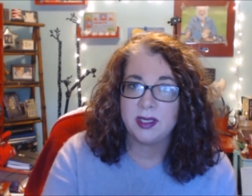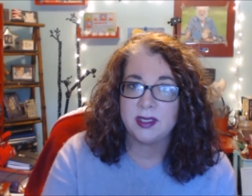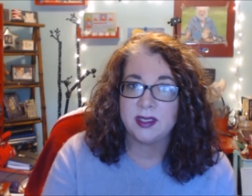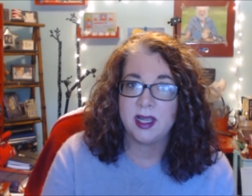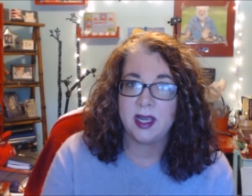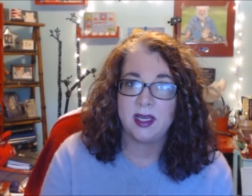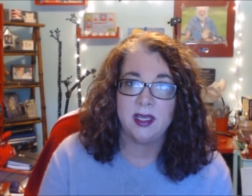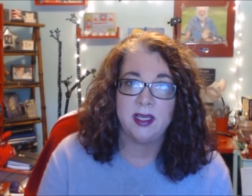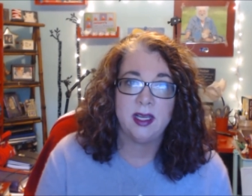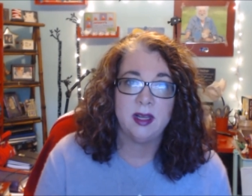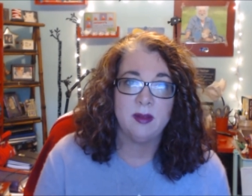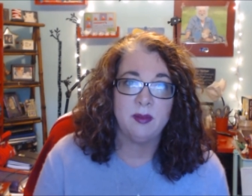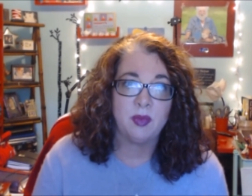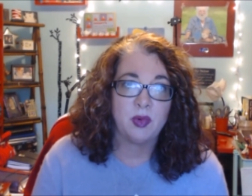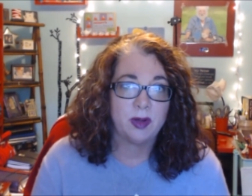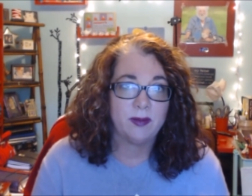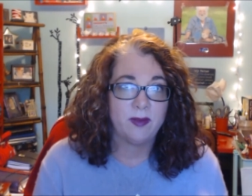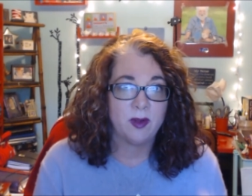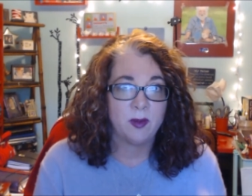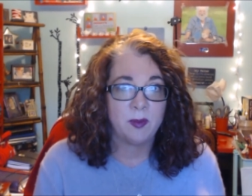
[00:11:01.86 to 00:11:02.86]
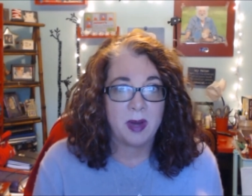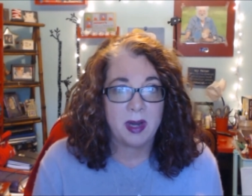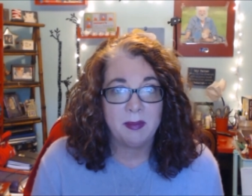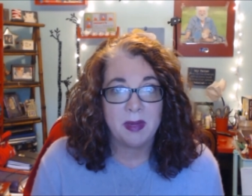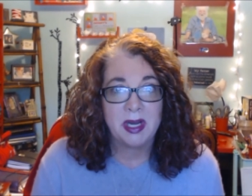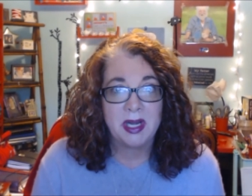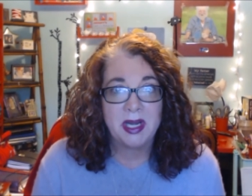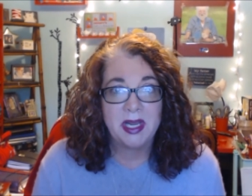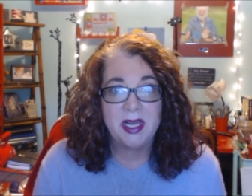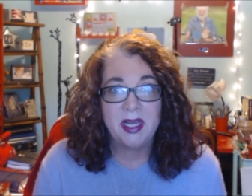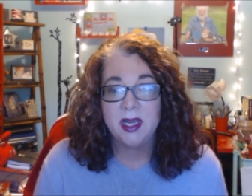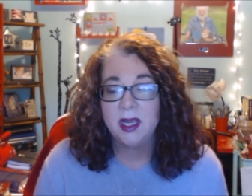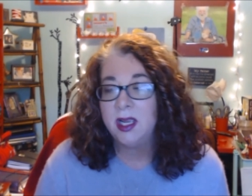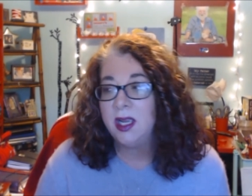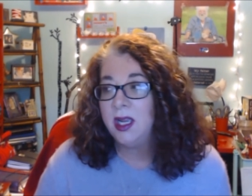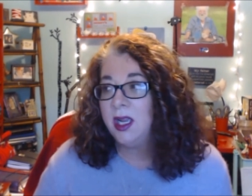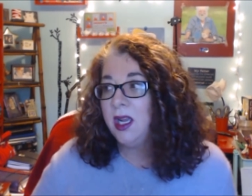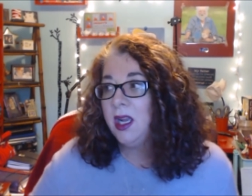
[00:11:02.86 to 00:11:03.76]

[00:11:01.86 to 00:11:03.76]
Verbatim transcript: because I could get more for my money.